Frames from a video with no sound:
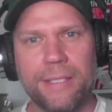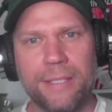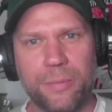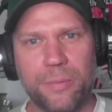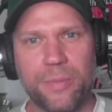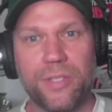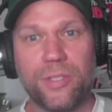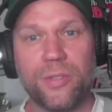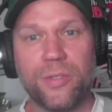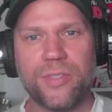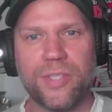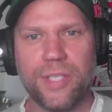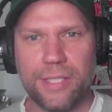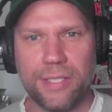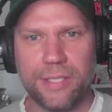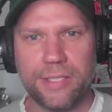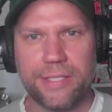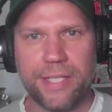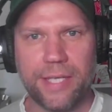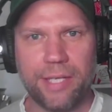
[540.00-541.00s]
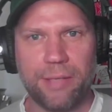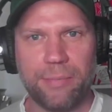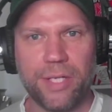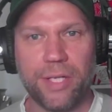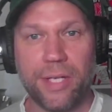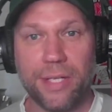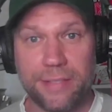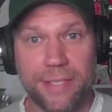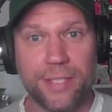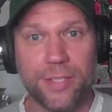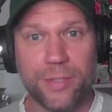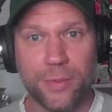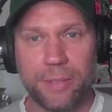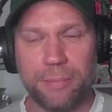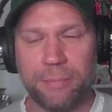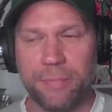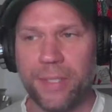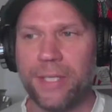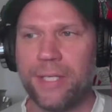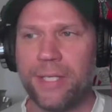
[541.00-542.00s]
with the New Zealand team, and I said to
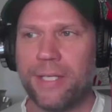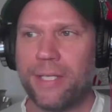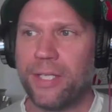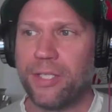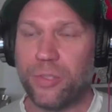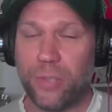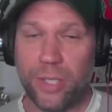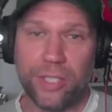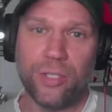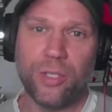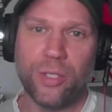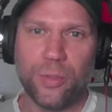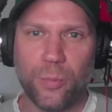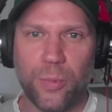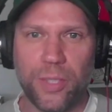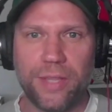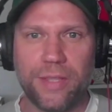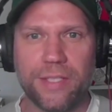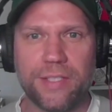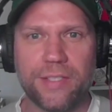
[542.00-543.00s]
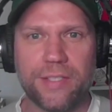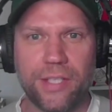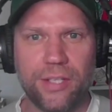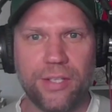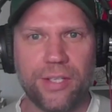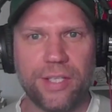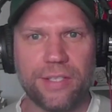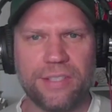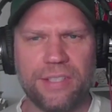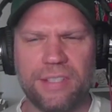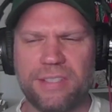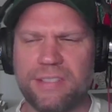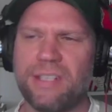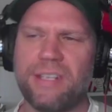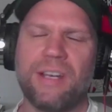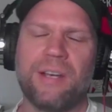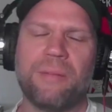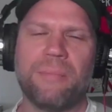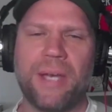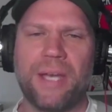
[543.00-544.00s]
him, "Do you reckon you can win this series?" And he said,
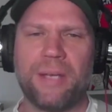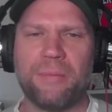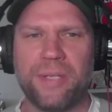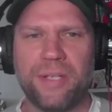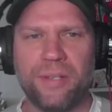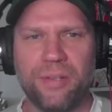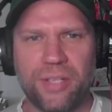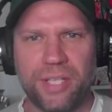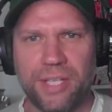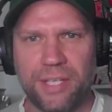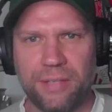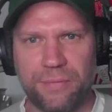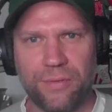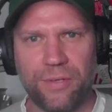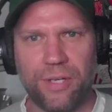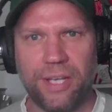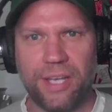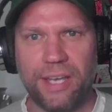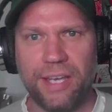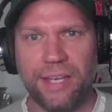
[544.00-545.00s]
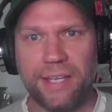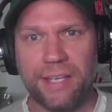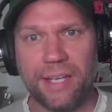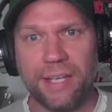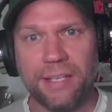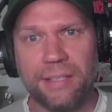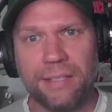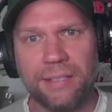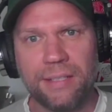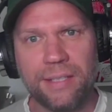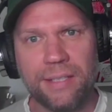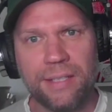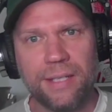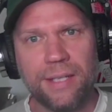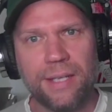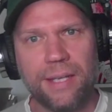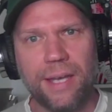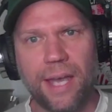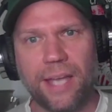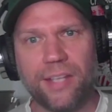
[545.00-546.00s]
"Oh, mate, we're not here for a haircut."
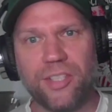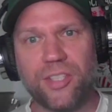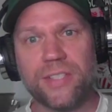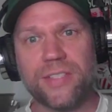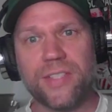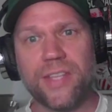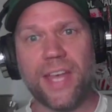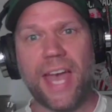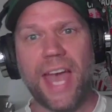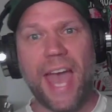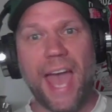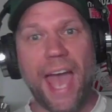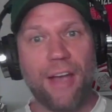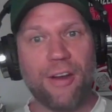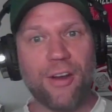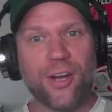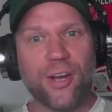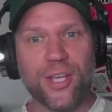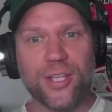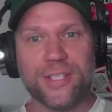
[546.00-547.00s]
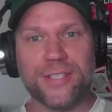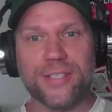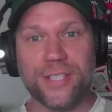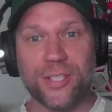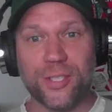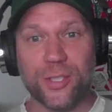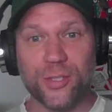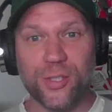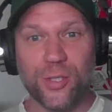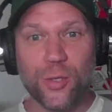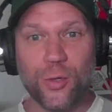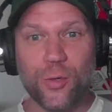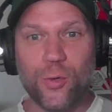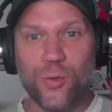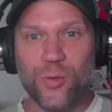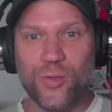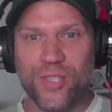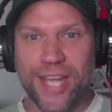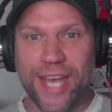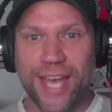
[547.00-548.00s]
And just the arrogance that just
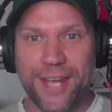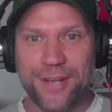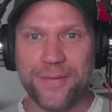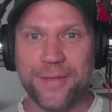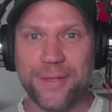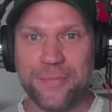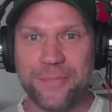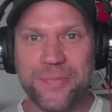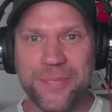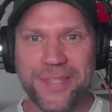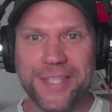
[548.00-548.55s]
oozed out of him,